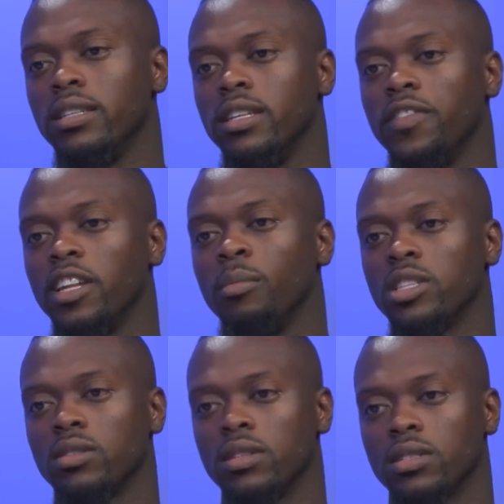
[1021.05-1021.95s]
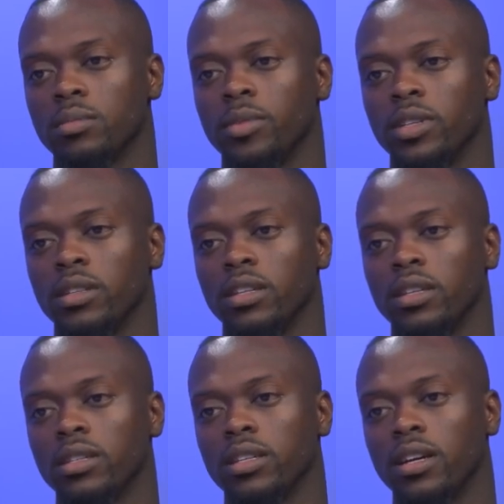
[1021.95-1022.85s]
developmental disability
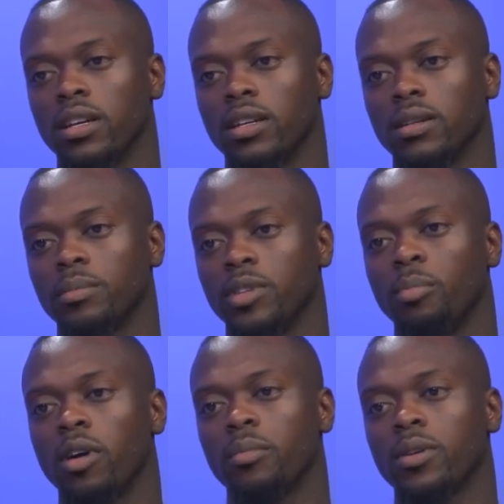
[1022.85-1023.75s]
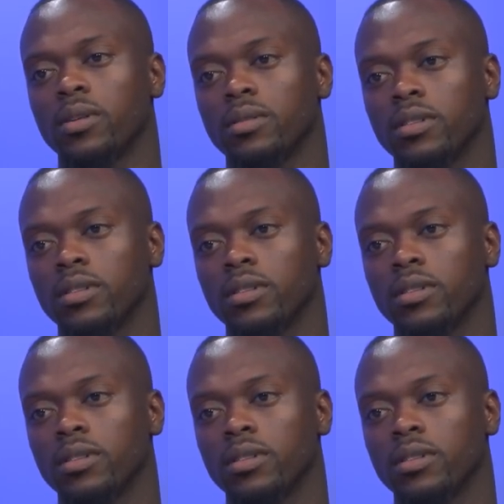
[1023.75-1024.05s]
uh, DD department. Waiver.